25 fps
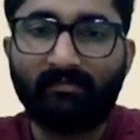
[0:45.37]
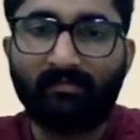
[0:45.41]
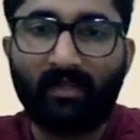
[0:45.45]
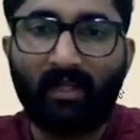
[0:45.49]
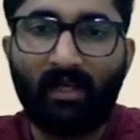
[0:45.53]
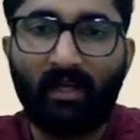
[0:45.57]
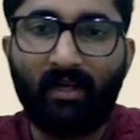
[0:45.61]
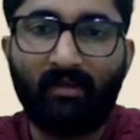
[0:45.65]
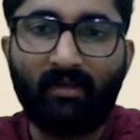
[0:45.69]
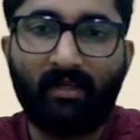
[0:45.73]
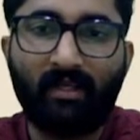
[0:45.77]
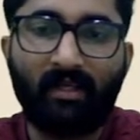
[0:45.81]

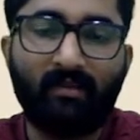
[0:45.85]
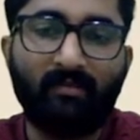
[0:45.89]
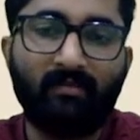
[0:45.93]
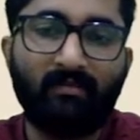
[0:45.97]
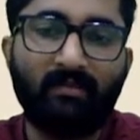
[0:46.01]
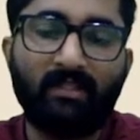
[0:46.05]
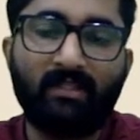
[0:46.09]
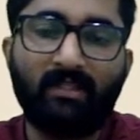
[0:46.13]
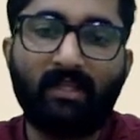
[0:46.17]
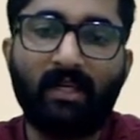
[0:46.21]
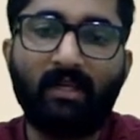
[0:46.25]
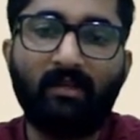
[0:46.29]
Okay, we'll
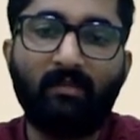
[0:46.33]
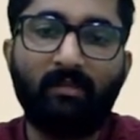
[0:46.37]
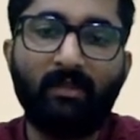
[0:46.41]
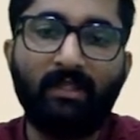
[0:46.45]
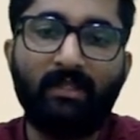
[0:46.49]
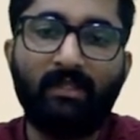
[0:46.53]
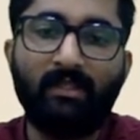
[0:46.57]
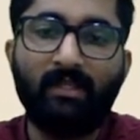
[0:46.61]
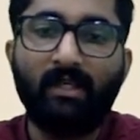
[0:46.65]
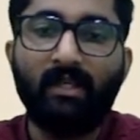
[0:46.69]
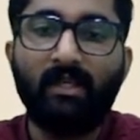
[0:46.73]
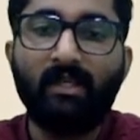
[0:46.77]
start with
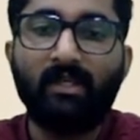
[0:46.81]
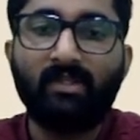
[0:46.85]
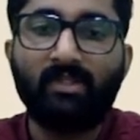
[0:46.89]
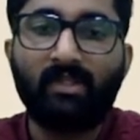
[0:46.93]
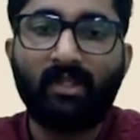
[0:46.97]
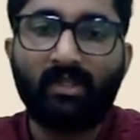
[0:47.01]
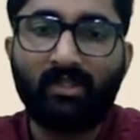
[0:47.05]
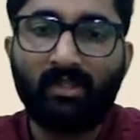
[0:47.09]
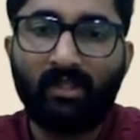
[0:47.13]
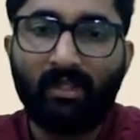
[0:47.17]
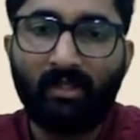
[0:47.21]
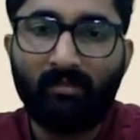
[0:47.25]

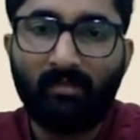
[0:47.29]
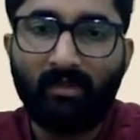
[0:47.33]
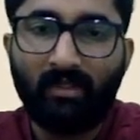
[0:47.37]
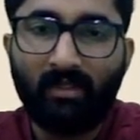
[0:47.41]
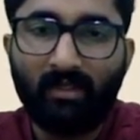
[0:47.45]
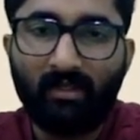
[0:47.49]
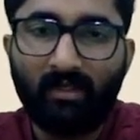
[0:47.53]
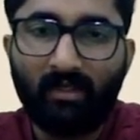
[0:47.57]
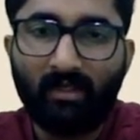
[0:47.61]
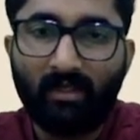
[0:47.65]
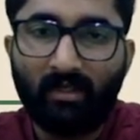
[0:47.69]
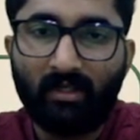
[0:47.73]
section
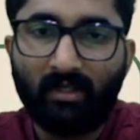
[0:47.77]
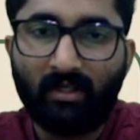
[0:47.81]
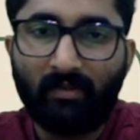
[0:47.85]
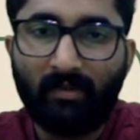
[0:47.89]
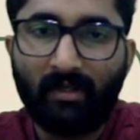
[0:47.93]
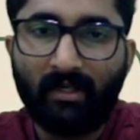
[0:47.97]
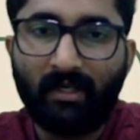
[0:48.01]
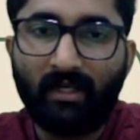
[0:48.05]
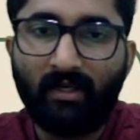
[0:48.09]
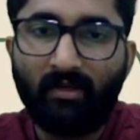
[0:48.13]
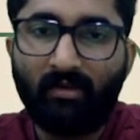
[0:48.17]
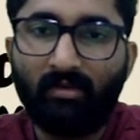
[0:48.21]
number
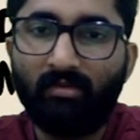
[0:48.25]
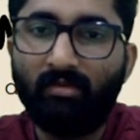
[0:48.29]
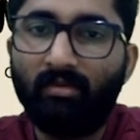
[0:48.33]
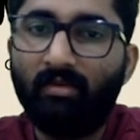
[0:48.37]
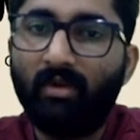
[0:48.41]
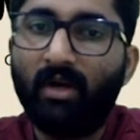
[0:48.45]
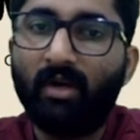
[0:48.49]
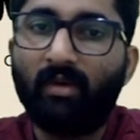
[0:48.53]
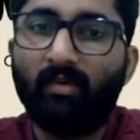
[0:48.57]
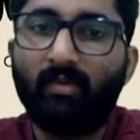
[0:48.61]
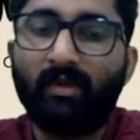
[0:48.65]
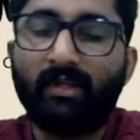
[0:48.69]
22.
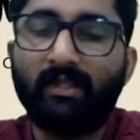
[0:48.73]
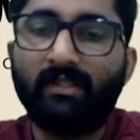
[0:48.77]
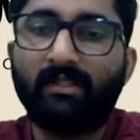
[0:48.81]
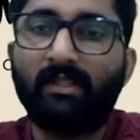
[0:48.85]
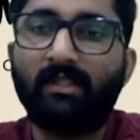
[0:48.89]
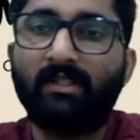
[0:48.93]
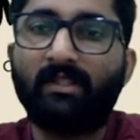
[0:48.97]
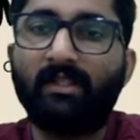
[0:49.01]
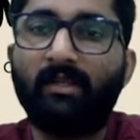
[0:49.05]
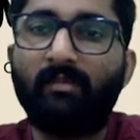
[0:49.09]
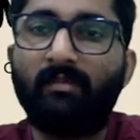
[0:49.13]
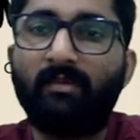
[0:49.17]
What is
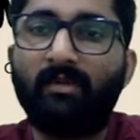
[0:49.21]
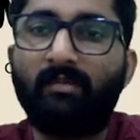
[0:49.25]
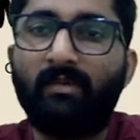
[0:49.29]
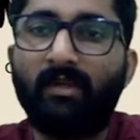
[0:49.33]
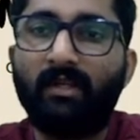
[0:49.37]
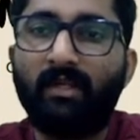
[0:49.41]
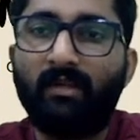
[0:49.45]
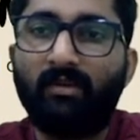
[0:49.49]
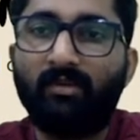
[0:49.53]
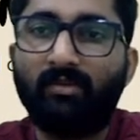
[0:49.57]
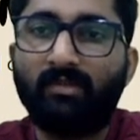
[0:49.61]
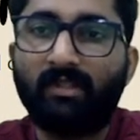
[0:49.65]
section number
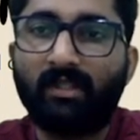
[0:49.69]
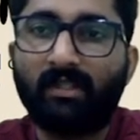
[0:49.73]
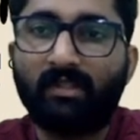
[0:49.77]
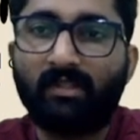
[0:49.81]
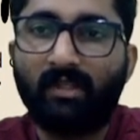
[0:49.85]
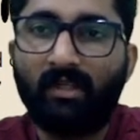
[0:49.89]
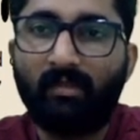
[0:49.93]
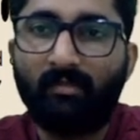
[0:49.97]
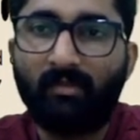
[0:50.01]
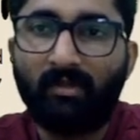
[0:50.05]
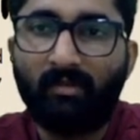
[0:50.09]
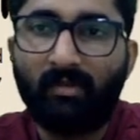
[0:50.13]
22? Section
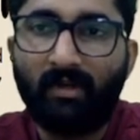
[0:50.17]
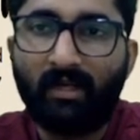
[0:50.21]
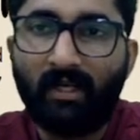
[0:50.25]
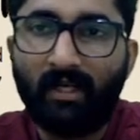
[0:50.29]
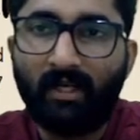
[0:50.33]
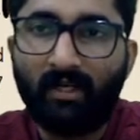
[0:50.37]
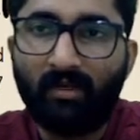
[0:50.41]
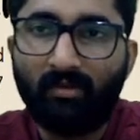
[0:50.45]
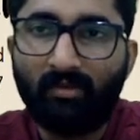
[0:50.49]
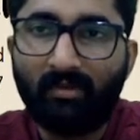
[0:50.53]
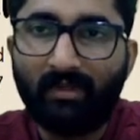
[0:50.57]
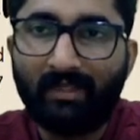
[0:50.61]
number
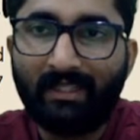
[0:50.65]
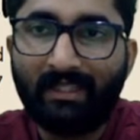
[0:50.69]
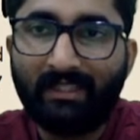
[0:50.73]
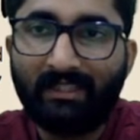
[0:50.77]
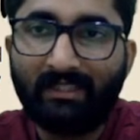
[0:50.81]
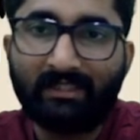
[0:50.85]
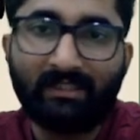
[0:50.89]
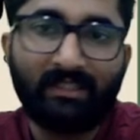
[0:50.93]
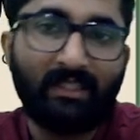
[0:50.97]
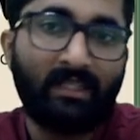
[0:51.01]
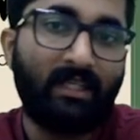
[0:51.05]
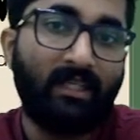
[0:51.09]
22
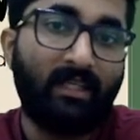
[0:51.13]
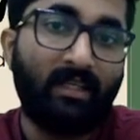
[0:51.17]
is